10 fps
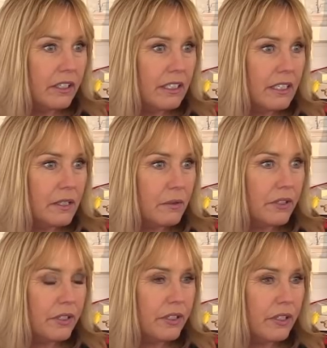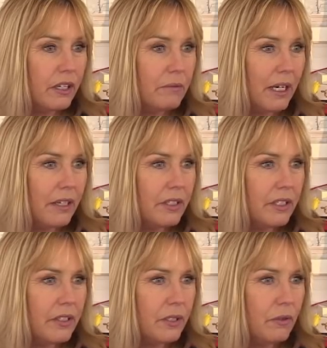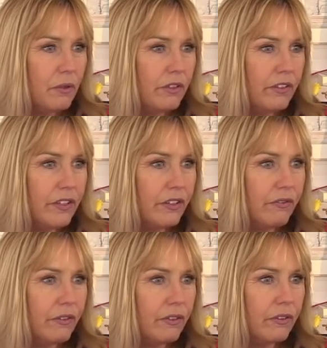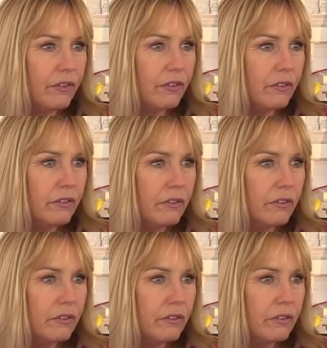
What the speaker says: Julie says, would you show me how to use a quarter inch foot?